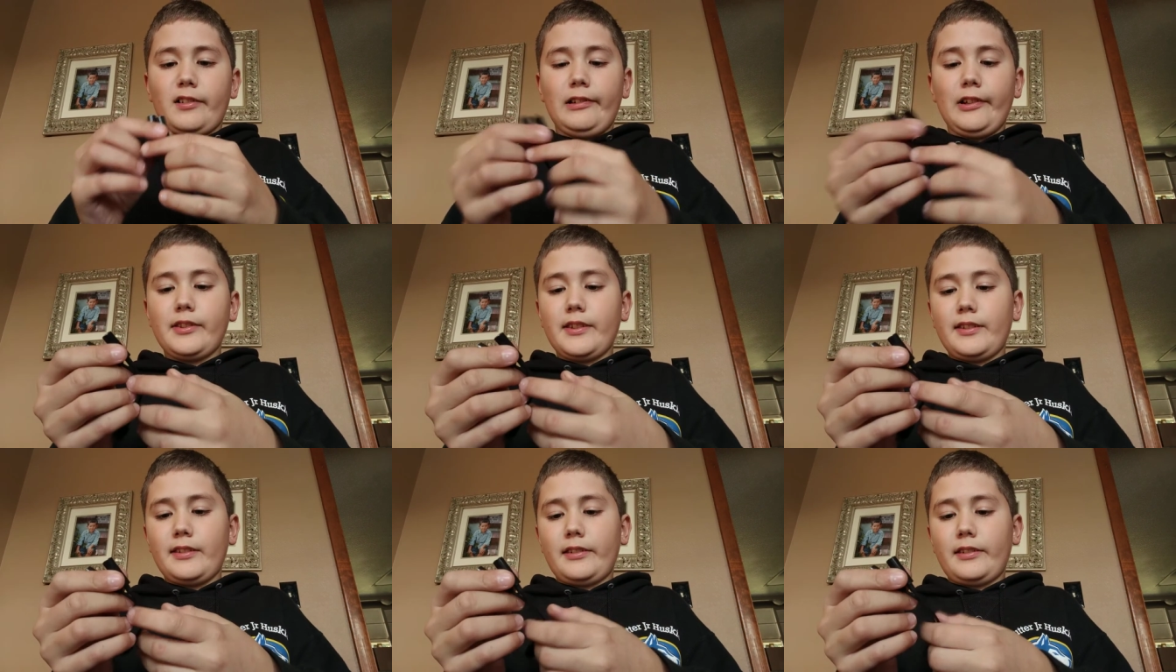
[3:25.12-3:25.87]
look
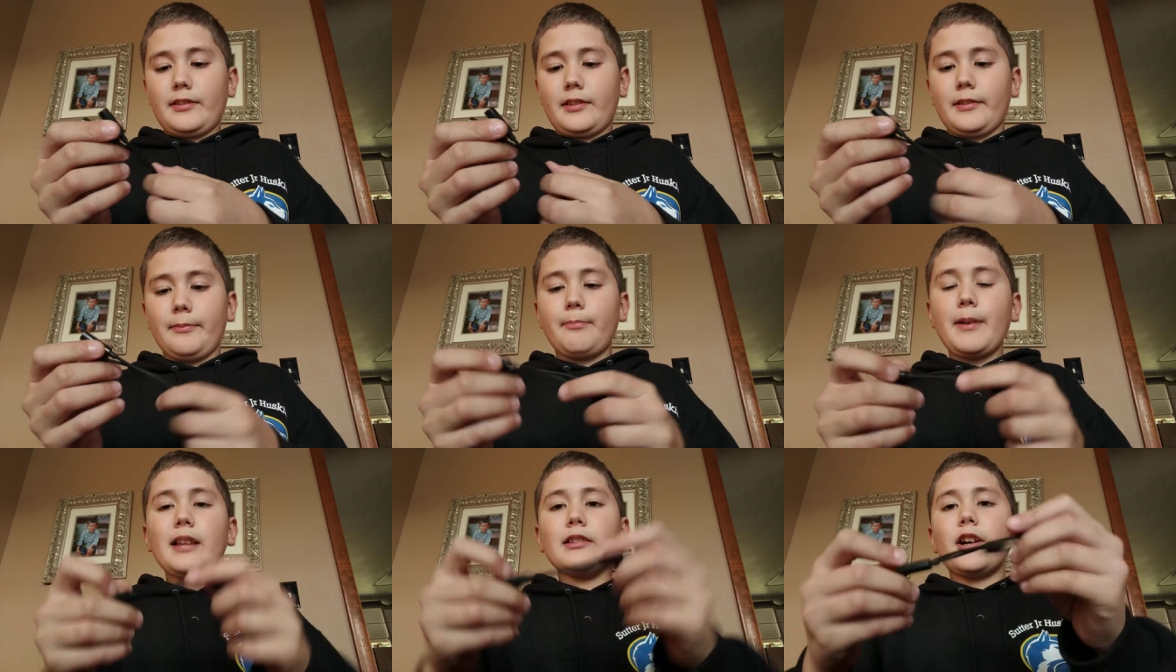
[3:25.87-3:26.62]
this a
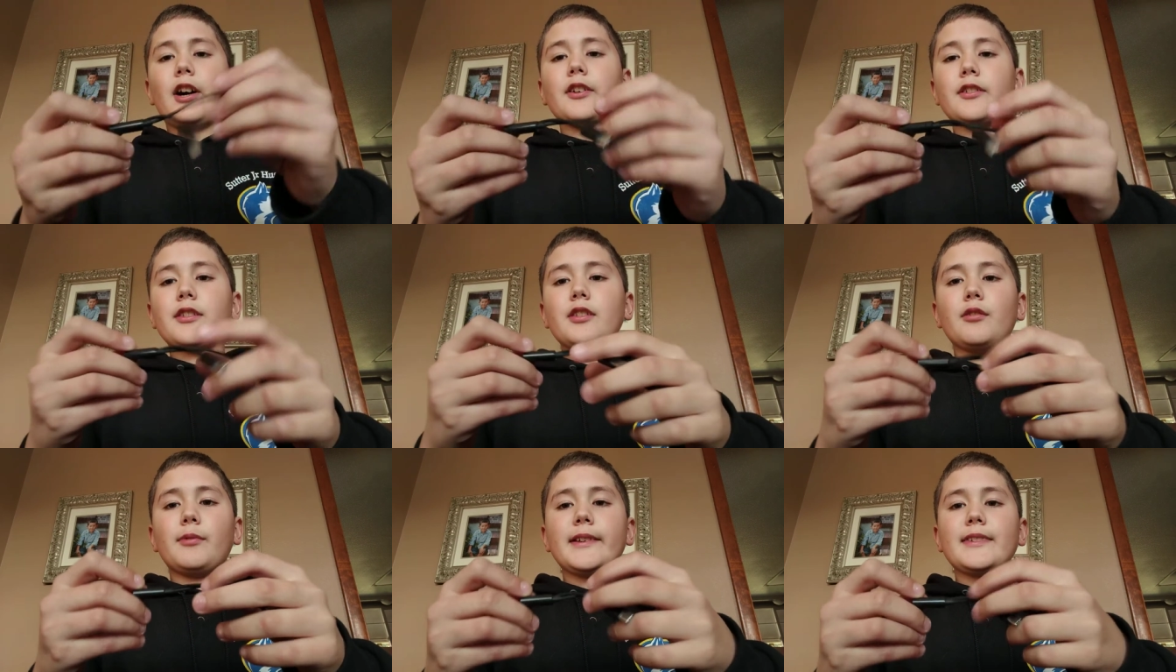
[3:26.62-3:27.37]
bit longer
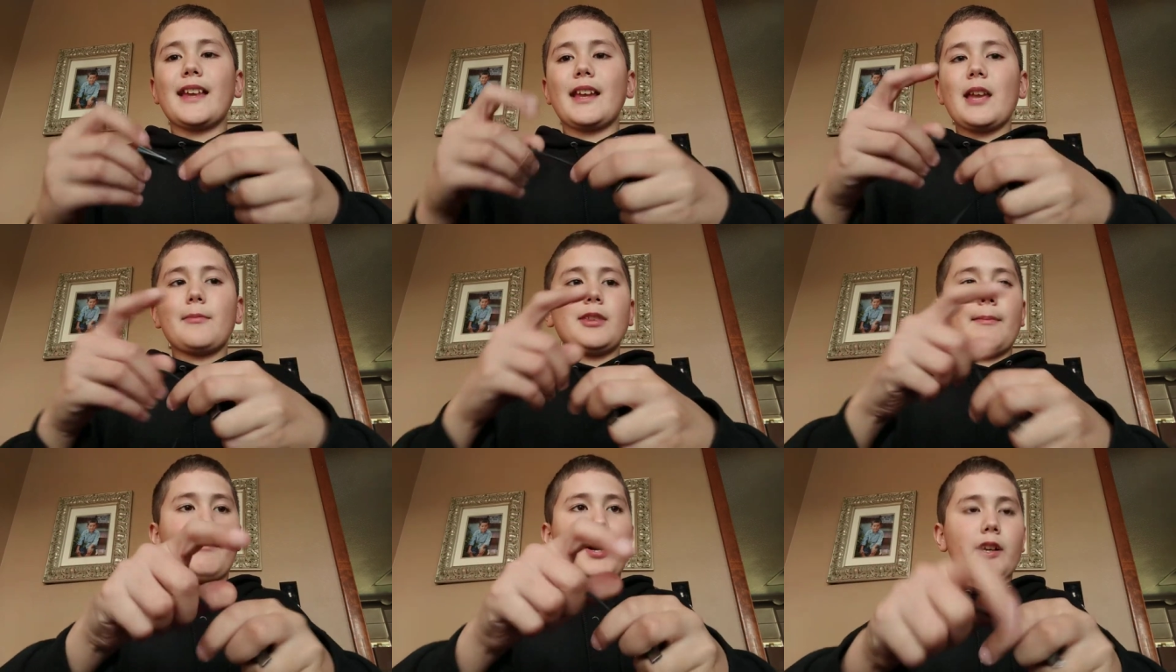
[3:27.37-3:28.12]
than the ones that came in
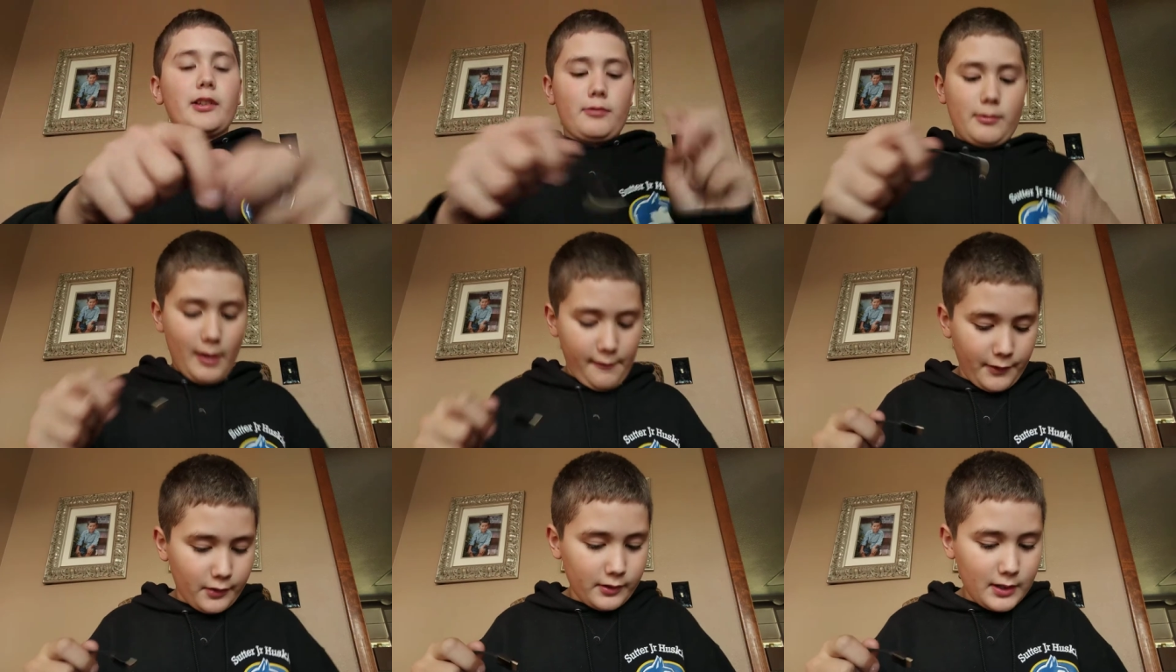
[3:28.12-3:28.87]
the box with my
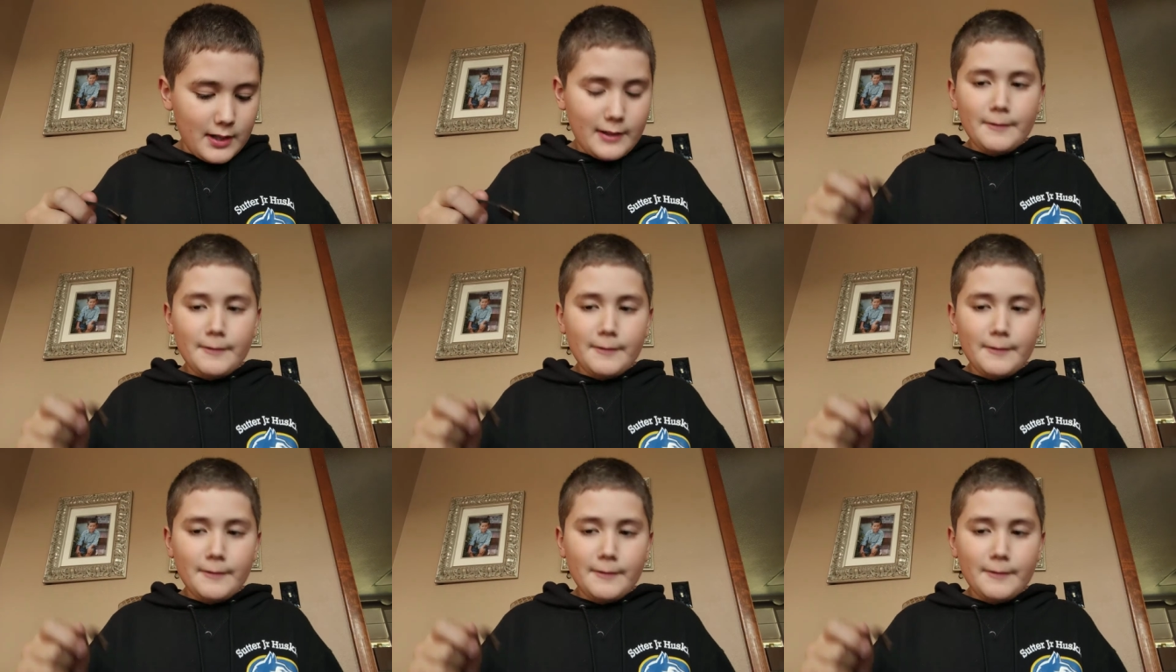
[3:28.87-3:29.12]
phone.